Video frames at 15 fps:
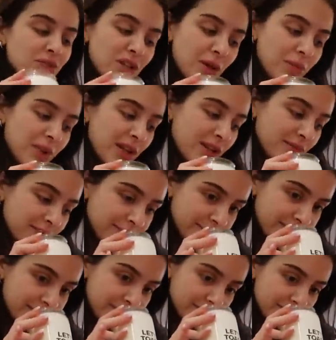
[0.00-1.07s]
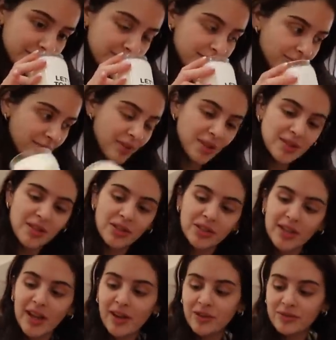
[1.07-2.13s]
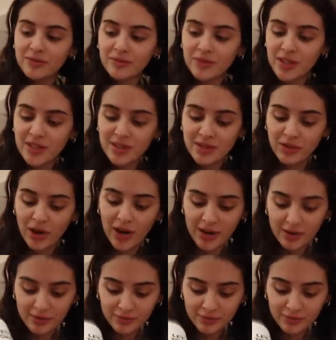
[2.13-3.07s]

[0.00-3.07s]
champagne. Till now. This is great.